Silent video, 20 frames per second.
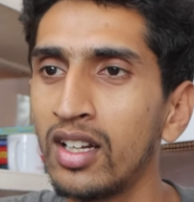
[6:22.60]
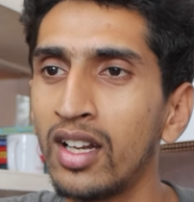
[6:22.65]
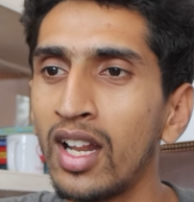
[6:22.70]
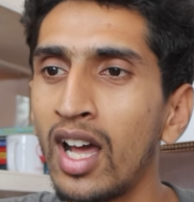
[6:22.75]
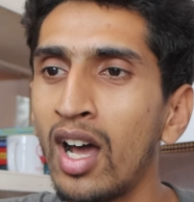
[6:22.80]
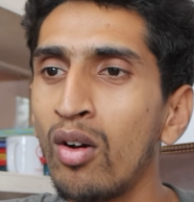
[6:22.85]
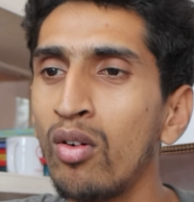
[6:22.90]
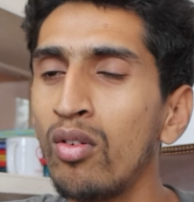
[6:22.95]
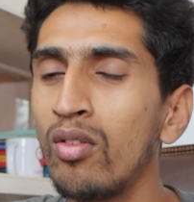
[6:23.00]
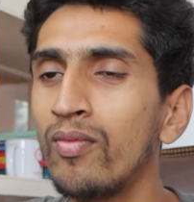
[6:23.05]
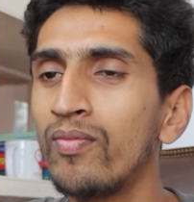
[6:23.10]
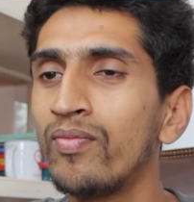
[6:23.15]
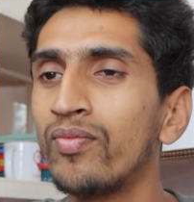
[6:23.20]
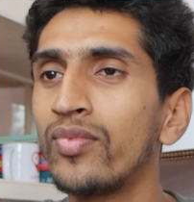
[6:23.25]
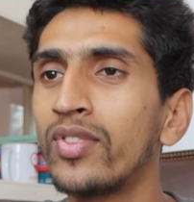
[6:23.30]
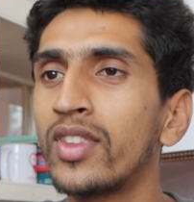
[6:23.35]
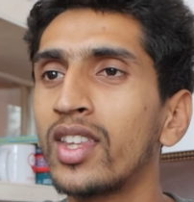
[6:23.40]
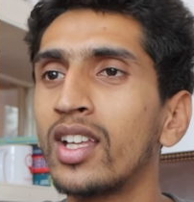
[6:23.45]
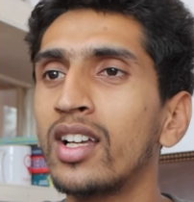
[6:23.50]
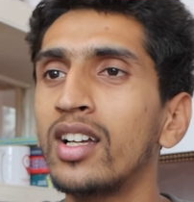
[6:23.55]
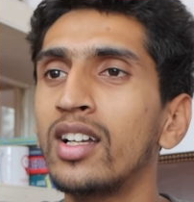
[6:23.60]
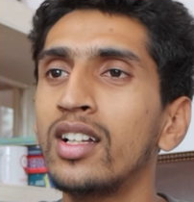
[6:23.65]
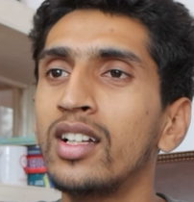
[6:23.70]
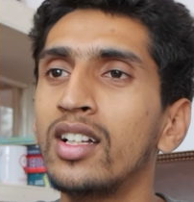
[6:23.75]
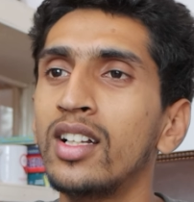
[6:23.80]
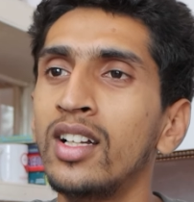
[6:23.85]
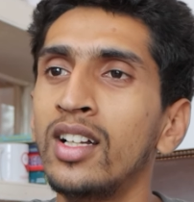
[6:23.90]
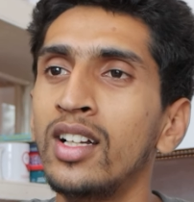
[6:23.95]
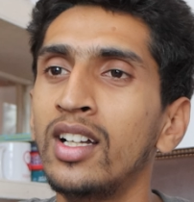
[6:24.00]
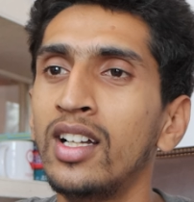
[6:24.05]
now
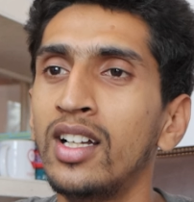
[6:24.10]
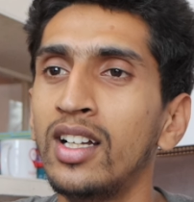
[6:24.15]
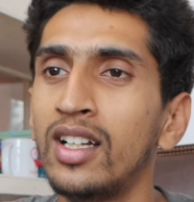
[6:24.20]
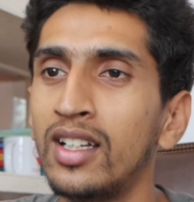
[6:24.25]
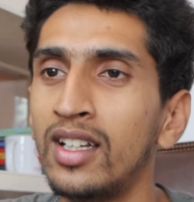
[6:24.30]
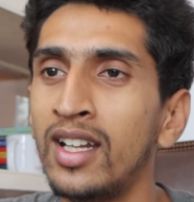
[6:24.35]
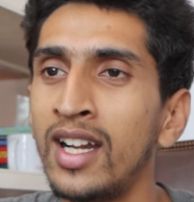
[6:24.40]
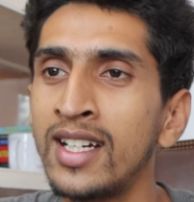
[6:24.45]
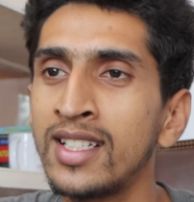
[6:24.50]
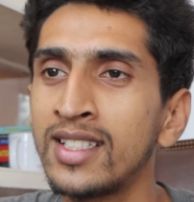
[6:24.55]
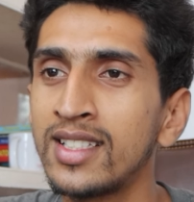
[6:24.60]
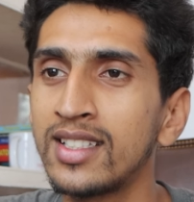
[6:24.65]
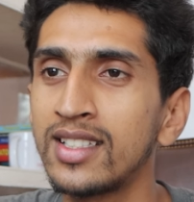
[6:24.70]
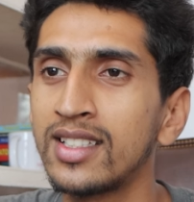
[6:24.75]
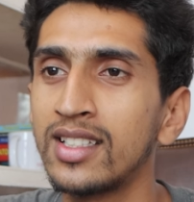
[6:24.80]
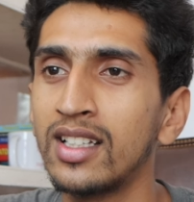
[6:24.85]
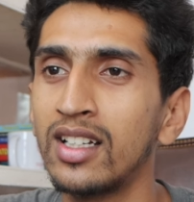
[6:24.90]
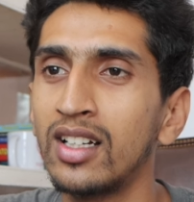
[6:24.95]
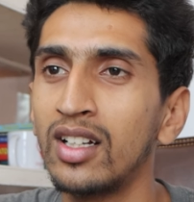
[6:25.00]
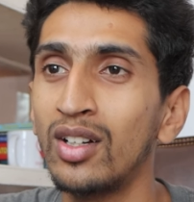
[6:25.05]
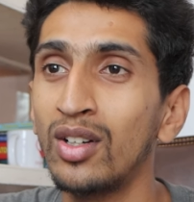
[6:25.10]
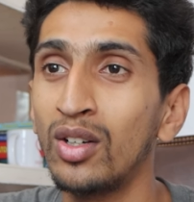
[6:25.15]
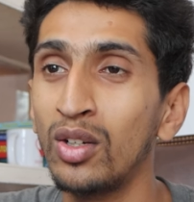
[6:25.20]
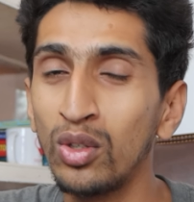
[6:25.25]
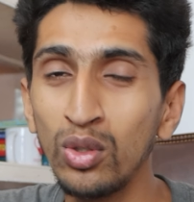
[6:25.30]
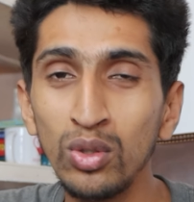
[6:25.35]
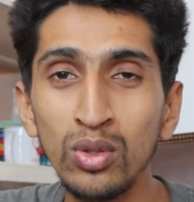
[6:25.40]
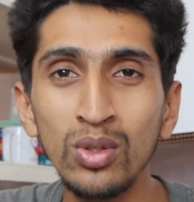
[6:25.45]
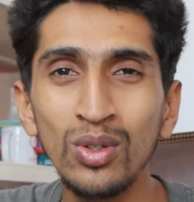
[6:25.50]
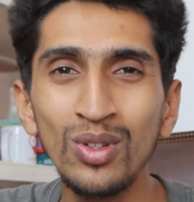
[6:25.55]
let's
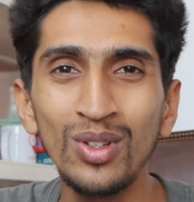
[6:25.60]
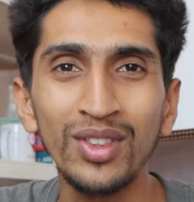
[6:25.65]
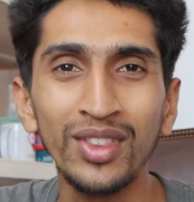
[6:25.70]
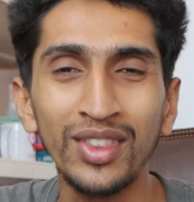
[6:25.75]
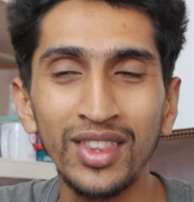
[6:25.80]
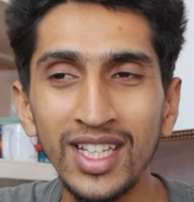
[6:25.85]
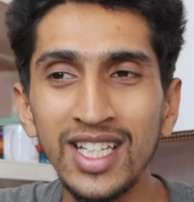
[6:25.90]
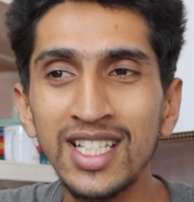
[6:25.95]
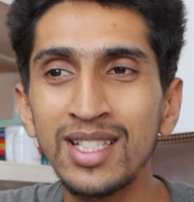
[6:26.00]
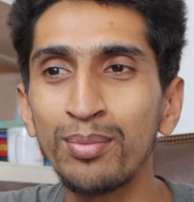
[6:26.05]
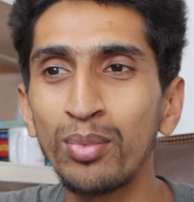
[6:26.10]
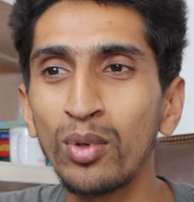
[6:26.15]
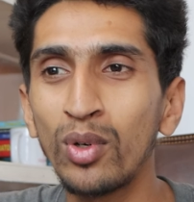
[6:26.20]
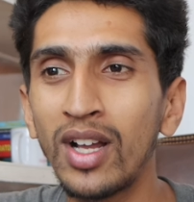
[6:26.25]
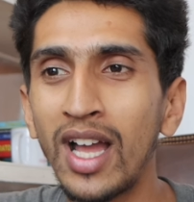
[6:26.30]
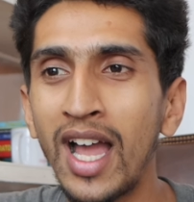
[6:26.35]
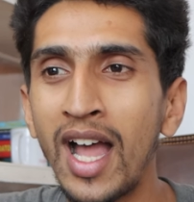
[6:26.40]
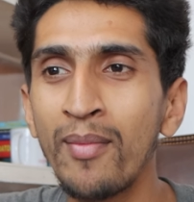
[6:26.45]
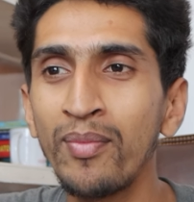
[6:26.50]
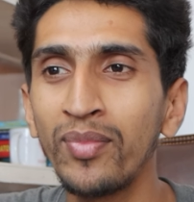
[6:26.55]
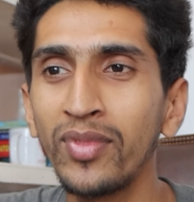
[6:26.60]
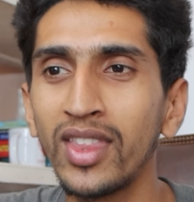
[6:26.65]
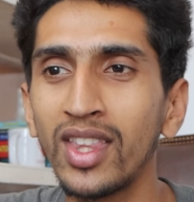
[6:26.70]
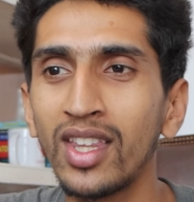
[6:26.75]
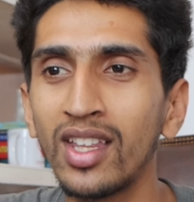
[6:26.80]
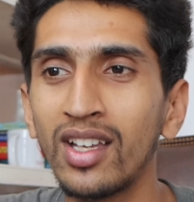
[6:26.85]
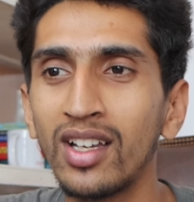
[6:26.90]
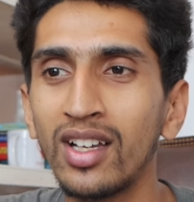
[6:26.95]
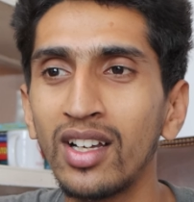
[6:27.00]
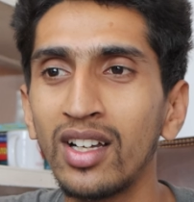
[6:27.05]
do this
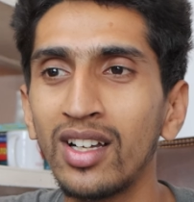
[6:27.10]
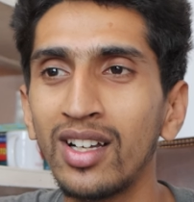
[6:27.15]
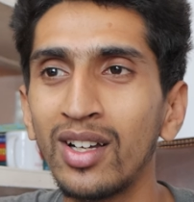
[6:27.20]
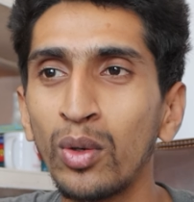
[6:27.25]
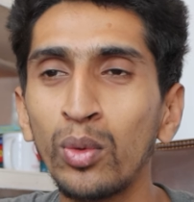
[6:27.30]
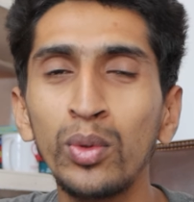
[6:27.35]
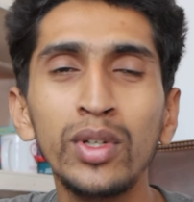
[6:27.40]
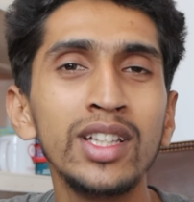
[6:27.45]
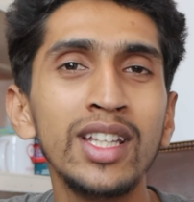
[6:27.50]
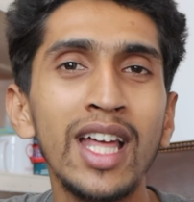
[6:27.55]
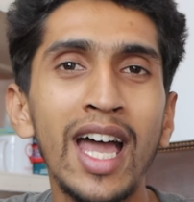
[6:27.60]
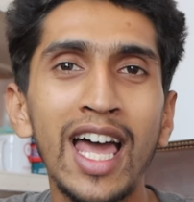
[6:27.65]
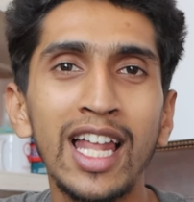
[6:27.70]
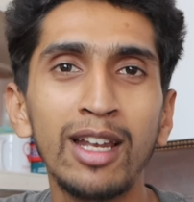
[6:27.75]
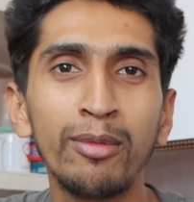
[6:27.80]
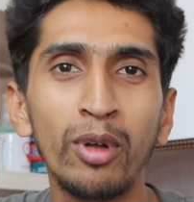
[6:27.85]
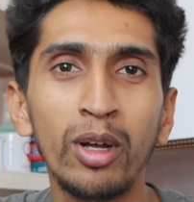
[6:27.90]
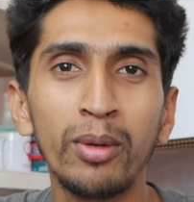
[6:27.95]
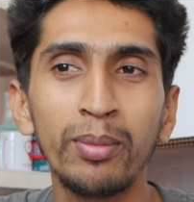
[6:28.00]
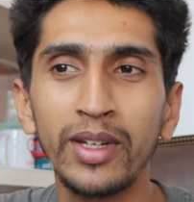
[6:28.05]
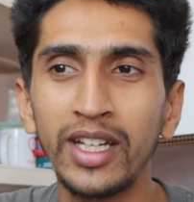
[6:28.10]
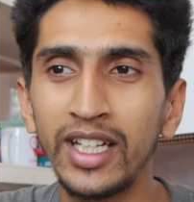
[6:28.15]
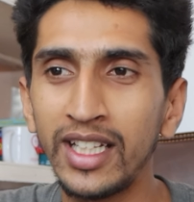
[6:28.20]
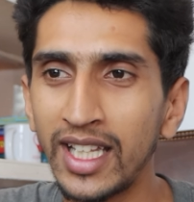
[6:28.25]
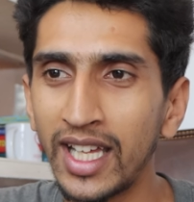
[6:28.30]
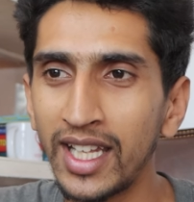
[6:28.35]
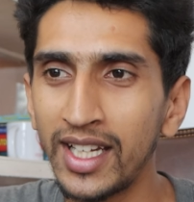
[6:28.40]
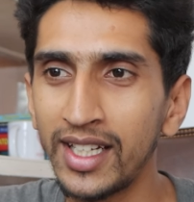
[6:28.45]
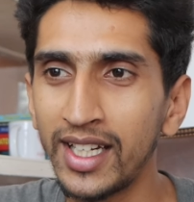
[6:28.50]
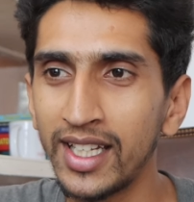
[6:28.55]
program with the help of
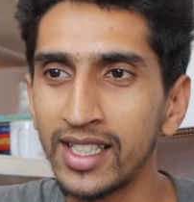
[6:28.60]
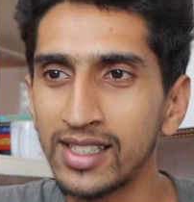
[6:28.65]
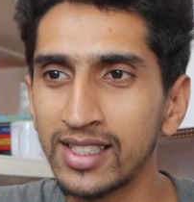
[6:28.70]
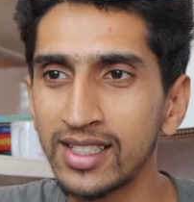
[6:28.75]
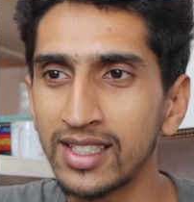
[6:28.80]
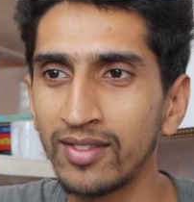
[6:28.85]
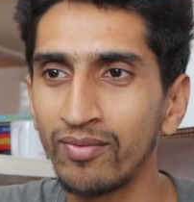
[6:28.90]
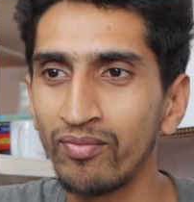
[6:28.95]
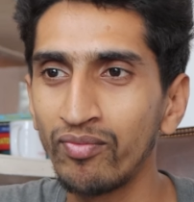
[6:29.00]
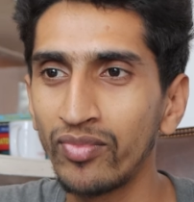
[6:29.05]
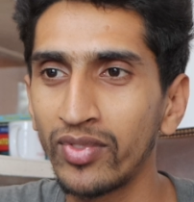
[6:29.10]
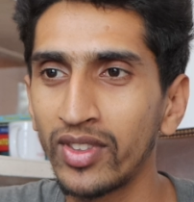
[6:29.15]
inheritance.